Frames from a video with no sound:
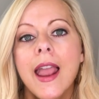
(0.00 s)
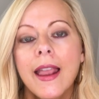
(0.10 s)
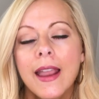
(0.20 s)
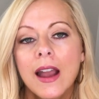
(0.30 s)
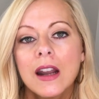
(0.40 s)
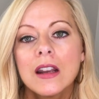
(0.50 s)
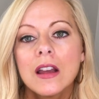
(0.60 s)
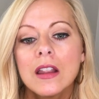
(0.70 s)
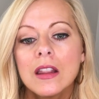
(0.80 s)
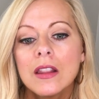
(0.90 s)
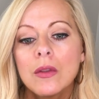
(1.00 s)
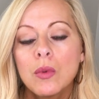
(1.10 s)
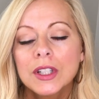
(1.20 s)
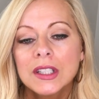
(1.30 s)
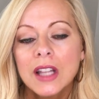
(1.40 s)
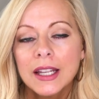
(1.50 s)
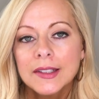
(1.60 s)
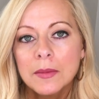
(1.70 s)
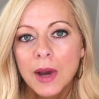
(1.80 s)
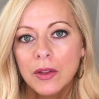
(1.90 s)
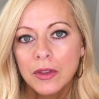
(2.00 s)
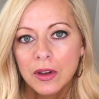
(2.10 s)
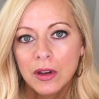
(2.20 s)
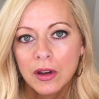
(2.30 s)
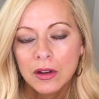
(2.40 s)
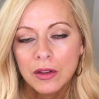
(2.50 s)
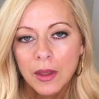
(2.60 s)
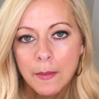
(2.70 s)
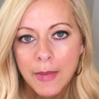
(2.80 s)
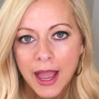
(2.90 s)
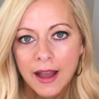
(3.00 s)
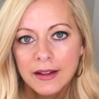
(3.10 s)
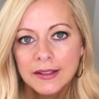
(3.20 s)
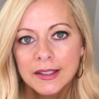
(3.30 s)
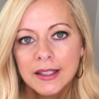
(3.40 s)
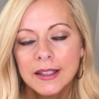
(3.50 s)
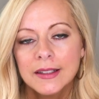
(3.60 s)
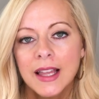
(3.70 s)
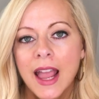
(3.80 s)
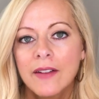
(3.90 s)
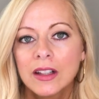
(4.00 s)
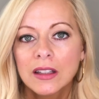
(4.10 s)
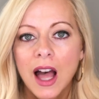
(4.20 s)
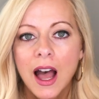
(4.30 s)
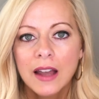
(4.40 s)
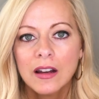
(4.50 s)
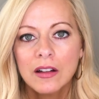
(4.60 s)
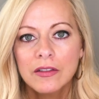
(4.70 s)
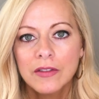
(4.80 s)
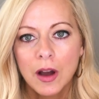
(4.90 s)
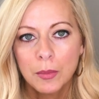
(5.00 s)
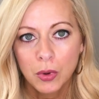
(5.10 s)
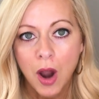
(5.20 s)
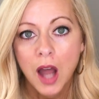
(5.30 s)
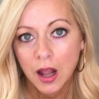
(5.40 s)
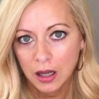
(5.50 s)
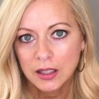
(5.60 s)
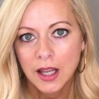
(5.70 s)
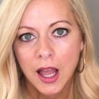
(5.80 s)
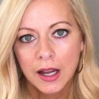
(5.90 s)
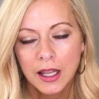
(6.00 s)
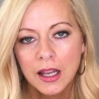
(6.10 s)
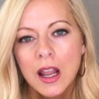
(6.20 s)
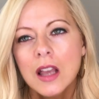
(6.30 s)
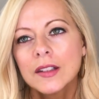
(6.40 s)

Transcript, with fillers: And what's nice about the, the mask is they have a lot of uh, product on it.